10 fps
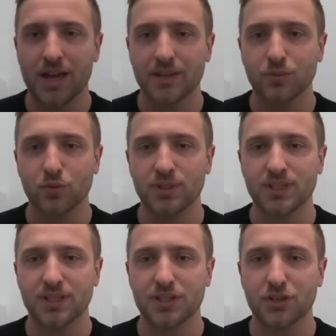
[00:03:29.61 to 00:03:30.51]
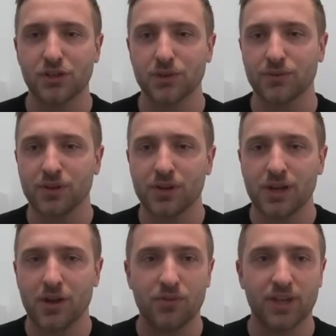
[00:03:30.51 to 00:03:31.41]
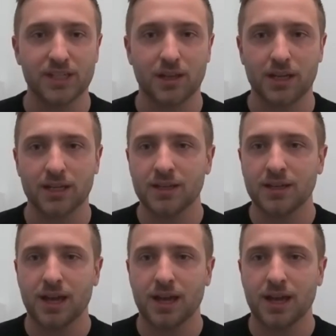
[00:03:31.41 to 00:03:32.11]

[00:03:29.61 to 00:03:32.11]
small businesses' use of things like